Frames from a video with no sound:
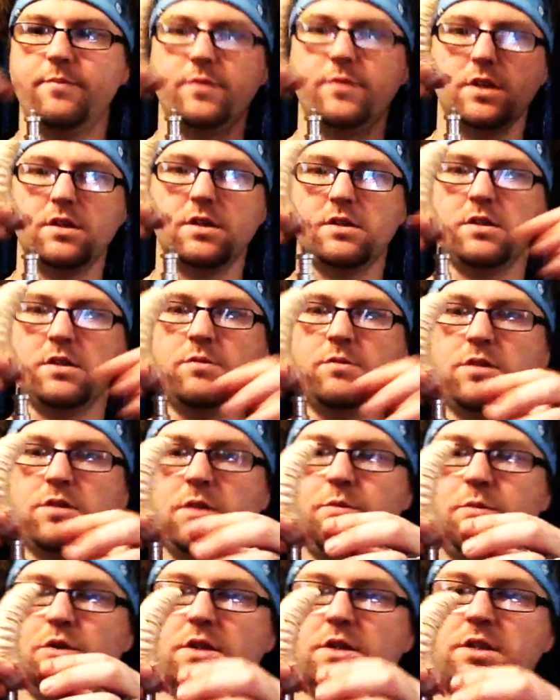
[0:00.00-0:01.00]
So I'm just going to
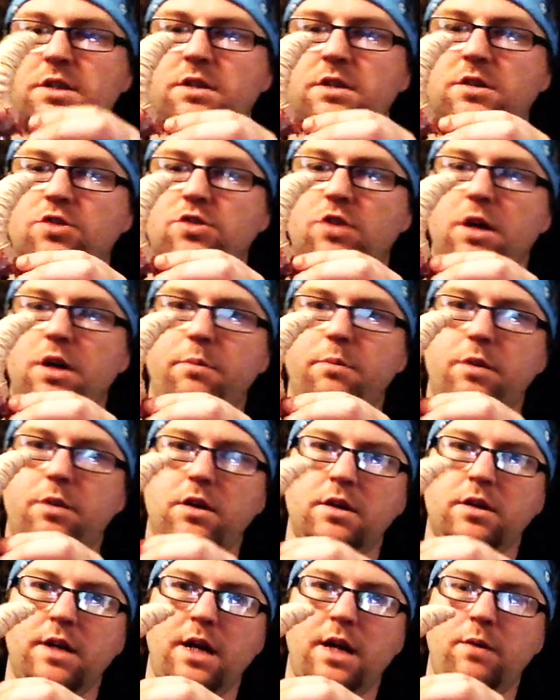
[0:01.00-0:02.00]
put this on the tripod
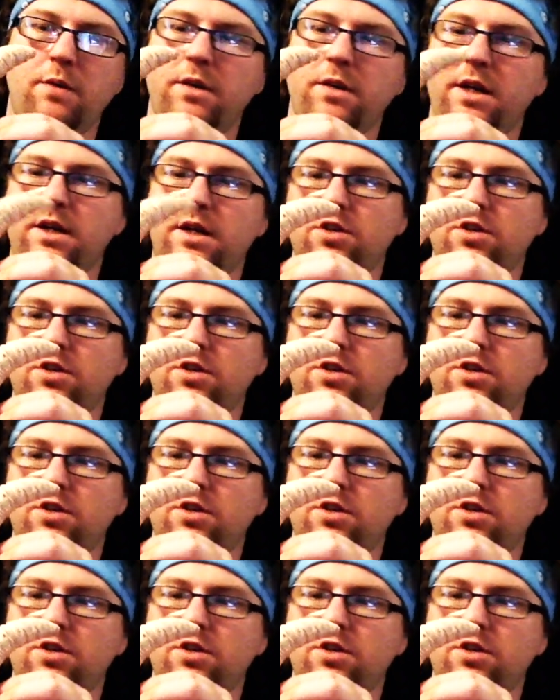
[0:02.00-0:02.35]
now and let it